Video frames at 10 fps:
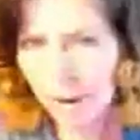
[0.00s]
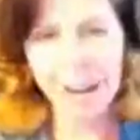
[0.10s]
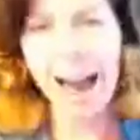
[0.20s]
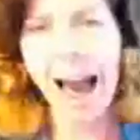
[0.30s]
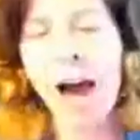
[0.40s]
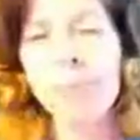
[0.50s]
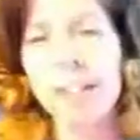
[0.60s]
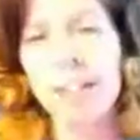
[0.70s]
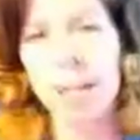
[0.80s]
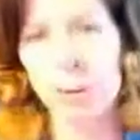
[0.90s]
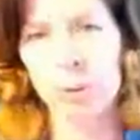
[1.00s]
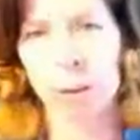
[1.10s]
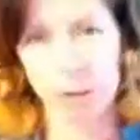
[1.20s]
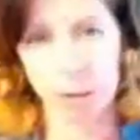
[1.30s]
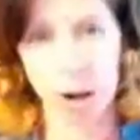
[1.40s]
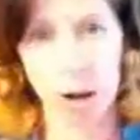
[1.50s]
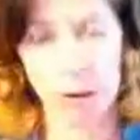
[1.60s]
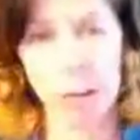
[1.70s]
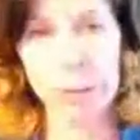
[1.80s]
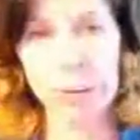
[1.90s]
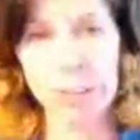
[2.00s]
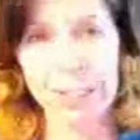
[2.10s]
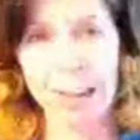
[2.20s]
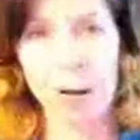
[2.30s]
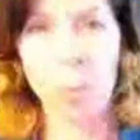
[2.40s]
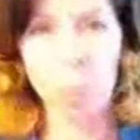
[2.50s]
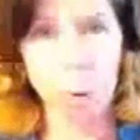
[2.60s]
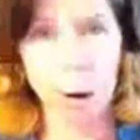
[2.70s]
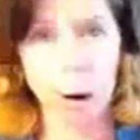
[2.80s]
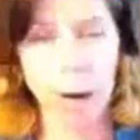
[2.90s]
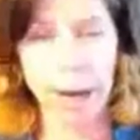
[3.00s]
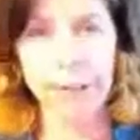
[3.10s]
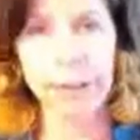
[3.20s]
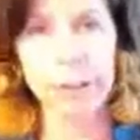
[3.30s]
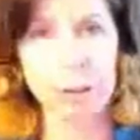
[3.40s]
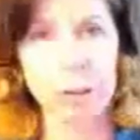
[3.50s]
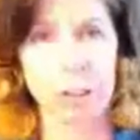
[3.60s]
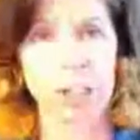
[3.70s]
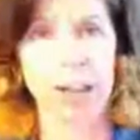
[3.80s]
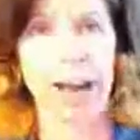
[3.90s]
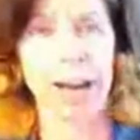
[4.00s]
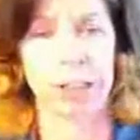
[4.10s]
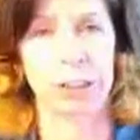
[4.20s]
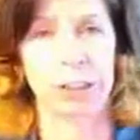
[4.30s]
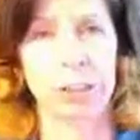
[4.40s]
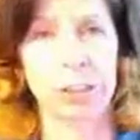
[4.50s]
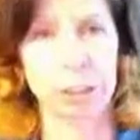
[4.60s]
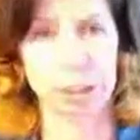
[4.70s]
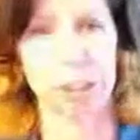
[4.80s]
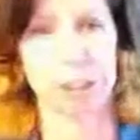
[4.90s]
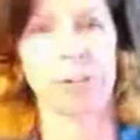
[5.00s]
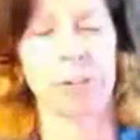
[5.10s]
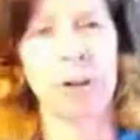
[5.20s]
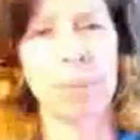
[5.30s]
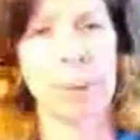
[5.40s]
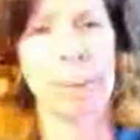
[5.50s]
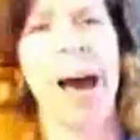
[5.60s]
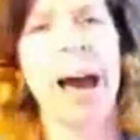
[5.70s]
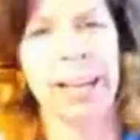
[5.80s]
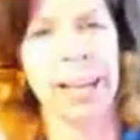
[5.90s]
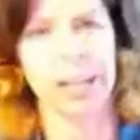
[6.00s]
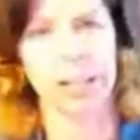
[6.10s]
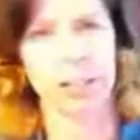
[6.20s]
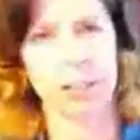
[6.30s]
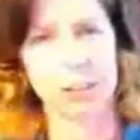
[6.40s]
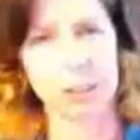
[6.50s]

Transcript: how many times do I have to call you to get one concerted action to deliver my package?